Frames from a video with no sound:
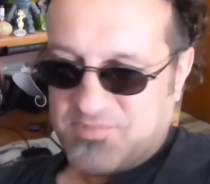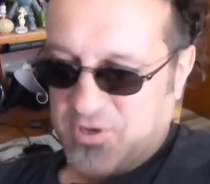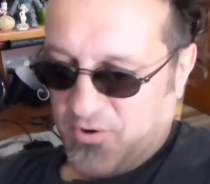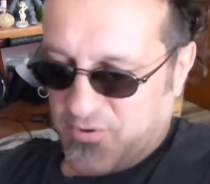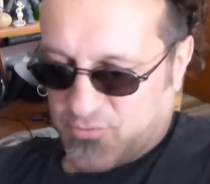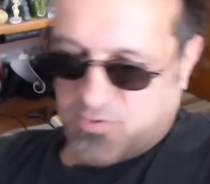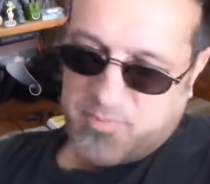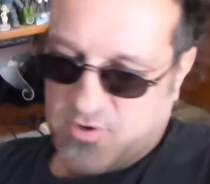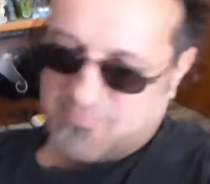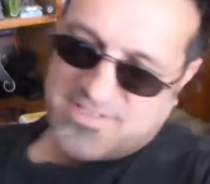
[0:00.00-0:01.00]
they're
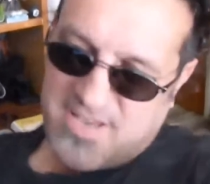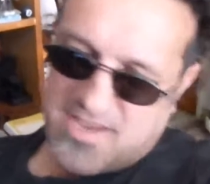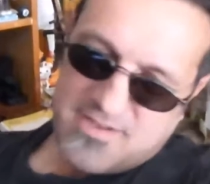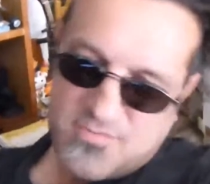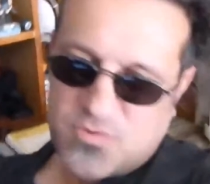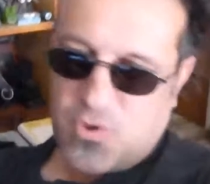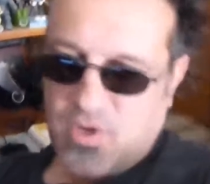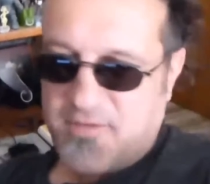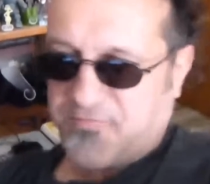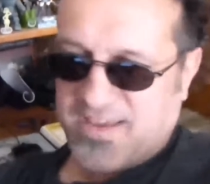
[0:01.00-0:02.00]
tripping over and saying, 2
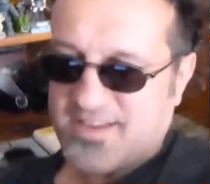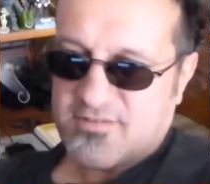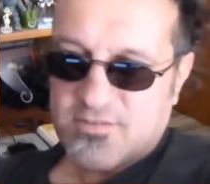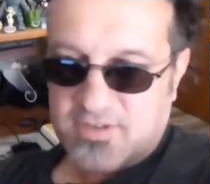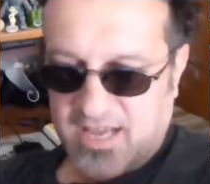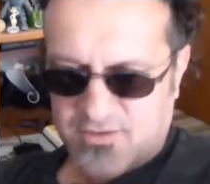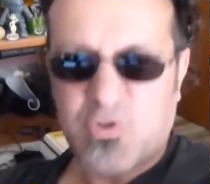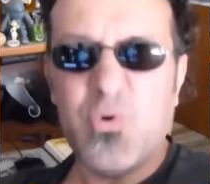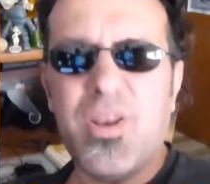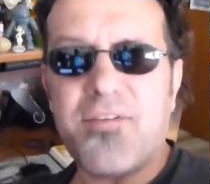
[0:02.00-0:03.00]
left feet. You got
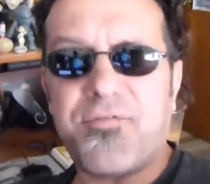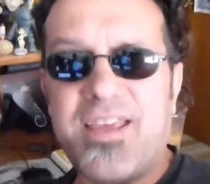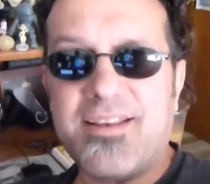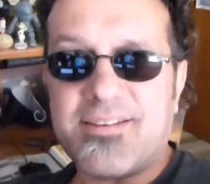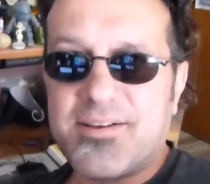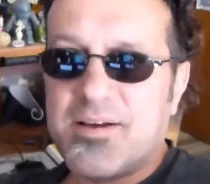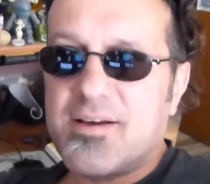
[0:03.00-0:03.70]
2 left feet?